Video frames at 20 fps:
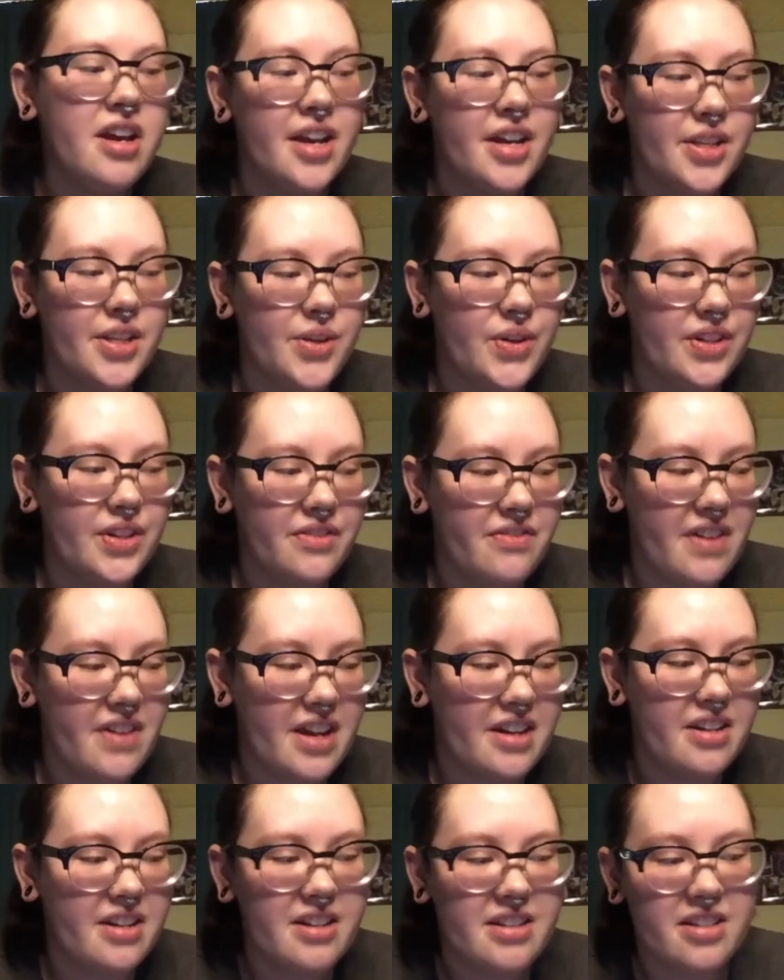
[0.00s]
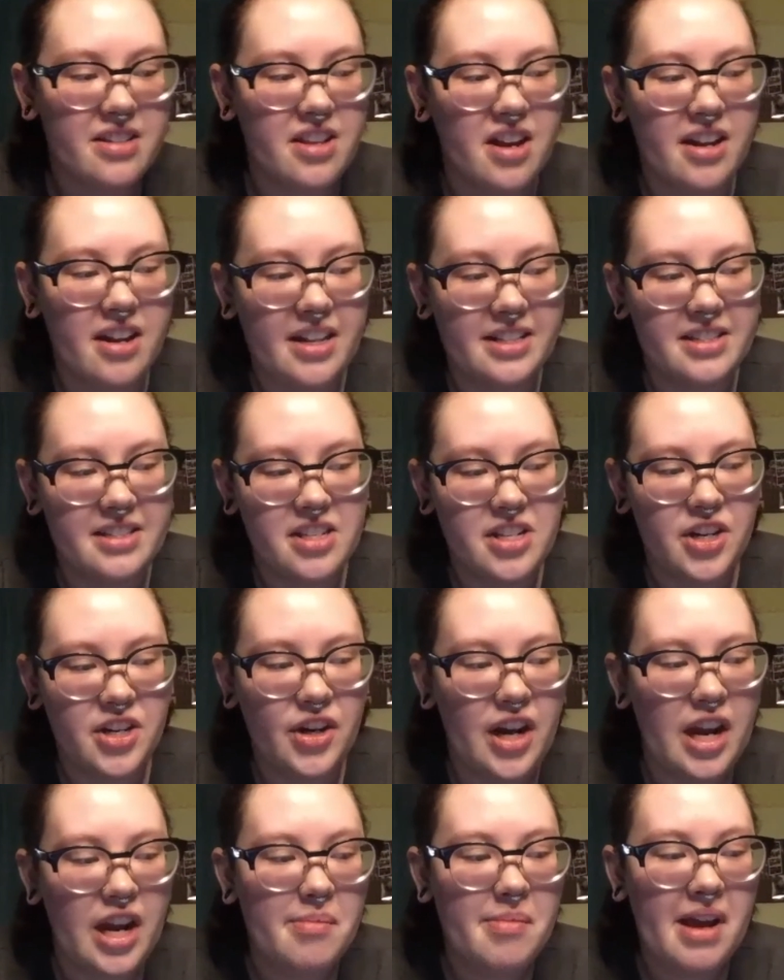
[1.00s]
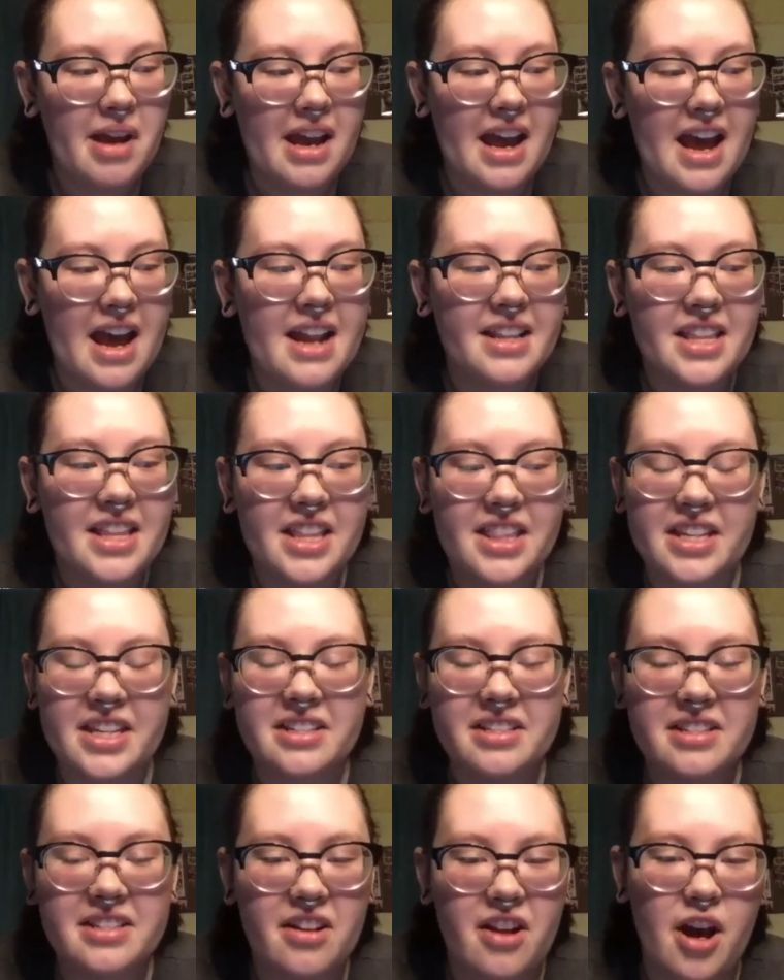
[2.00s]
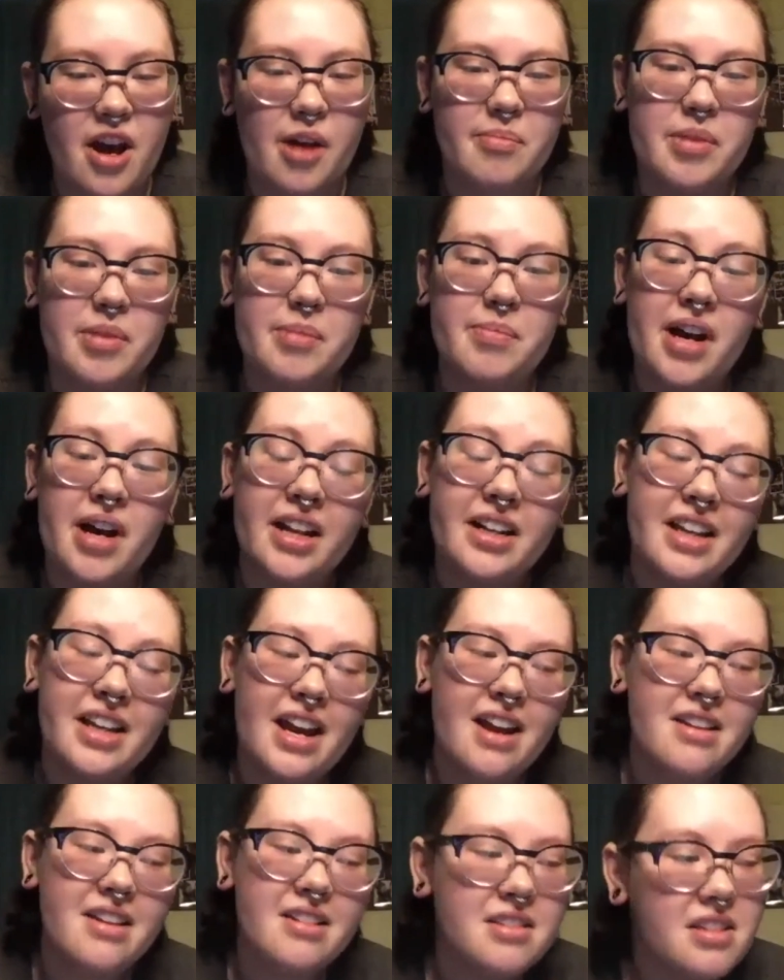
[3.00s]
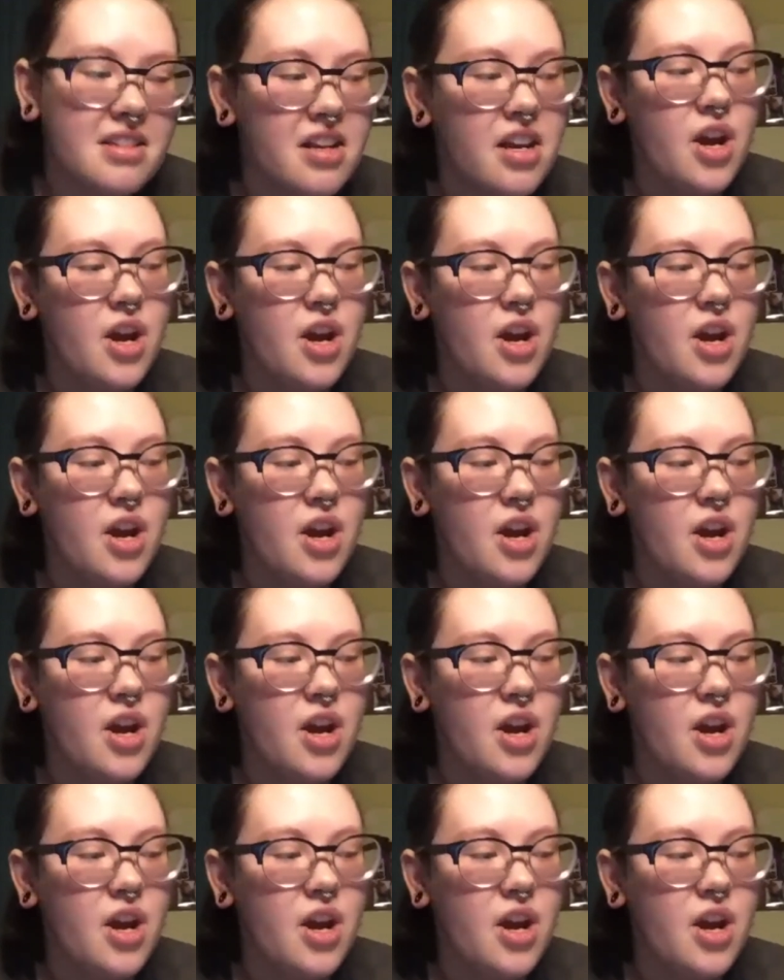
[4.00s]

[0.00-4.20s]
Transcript: You can find us on Instagram at The Things That Haunt Me podcast.